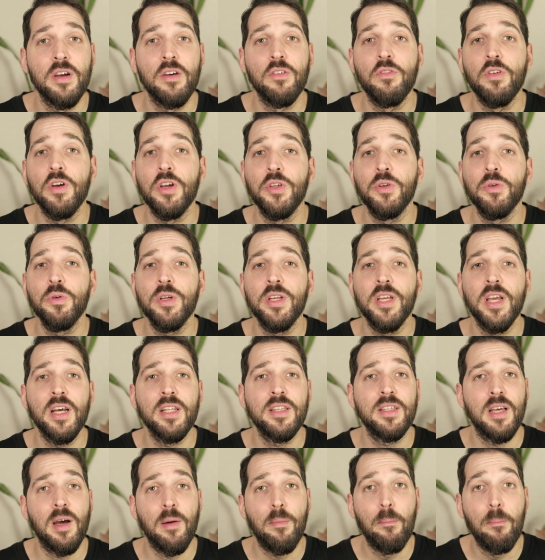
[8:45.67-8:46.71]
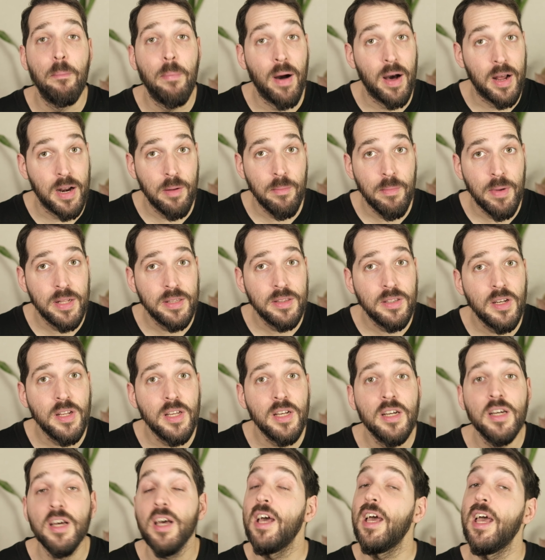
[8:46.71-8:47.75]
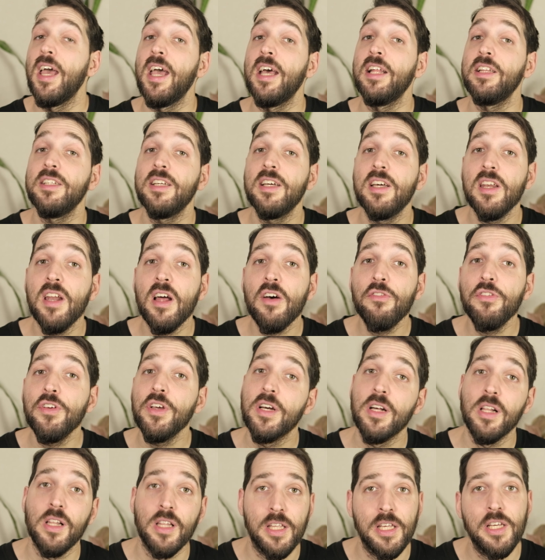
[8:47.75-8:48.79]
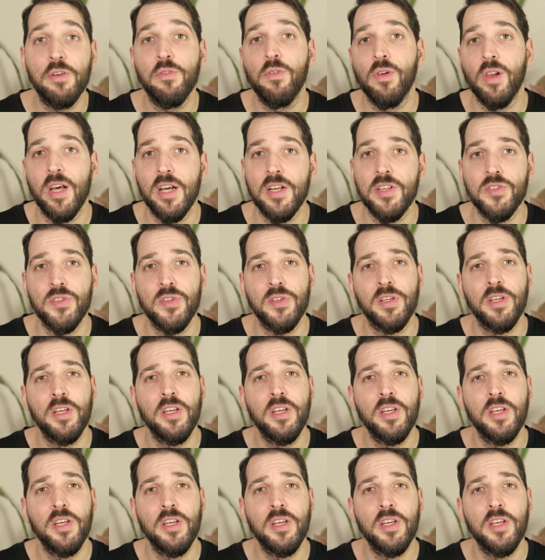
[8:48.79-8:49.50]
where you get a parametric and graphical equalizing.